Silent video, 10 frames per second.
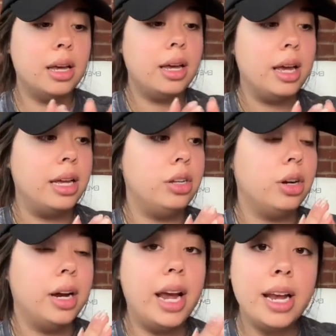and
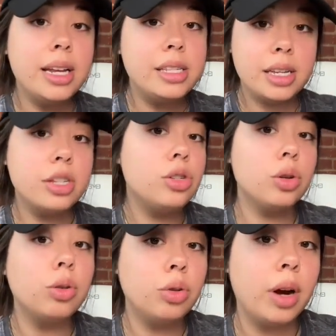your
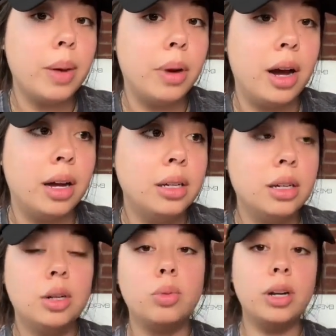86-year-old grandma,
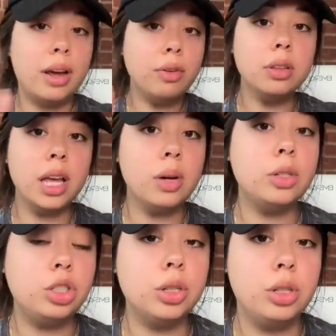whatever
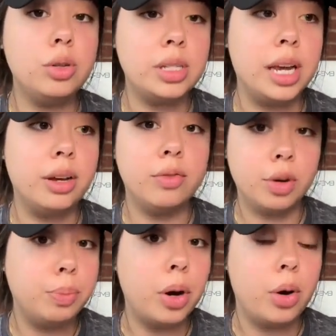language you're using for
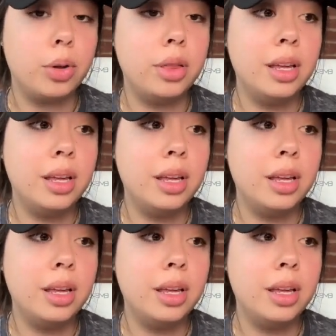both